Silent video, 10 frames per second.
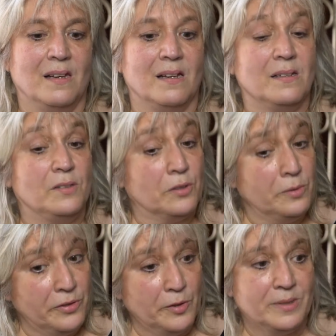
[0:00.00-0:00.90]
The
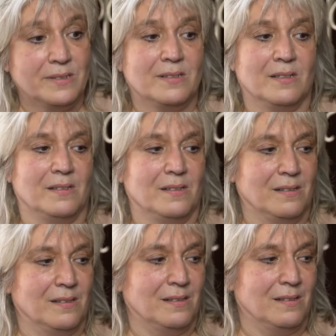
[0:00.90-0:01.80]
conference,
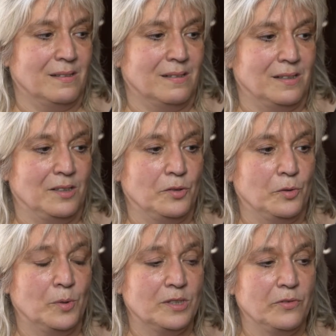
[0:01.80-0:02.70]

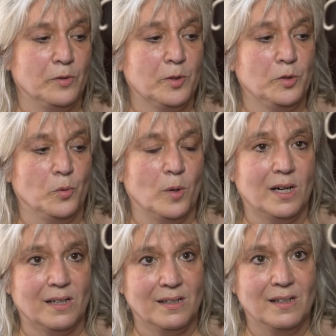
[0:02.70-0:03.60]
was a very good
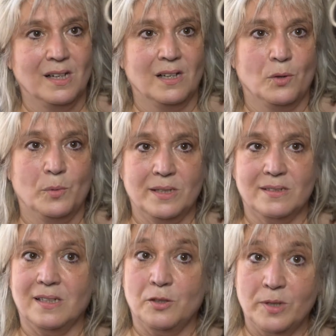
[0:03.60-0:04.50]
one,
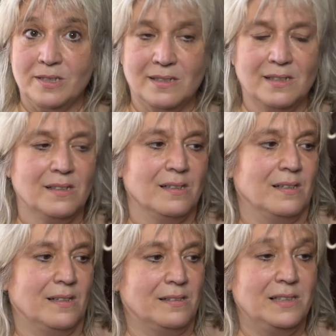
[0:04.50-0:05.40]
with
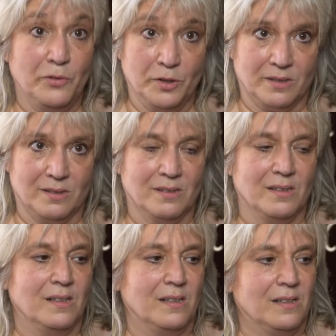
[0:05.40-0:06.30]
interesting and different,
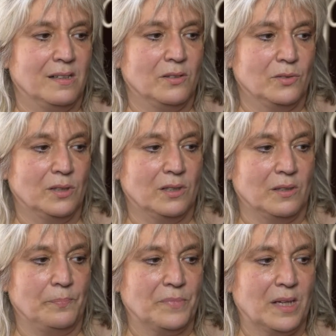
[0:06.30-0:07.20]

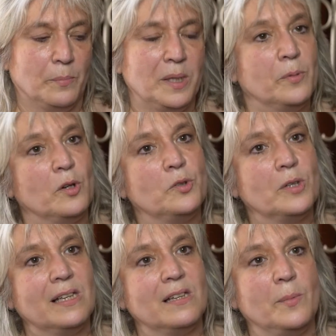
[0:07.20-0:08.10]
people
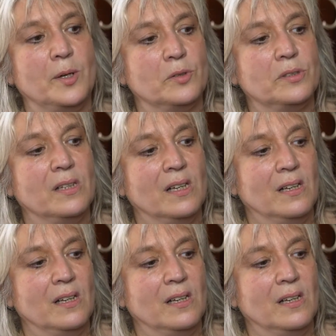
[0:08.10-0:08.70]
talking about,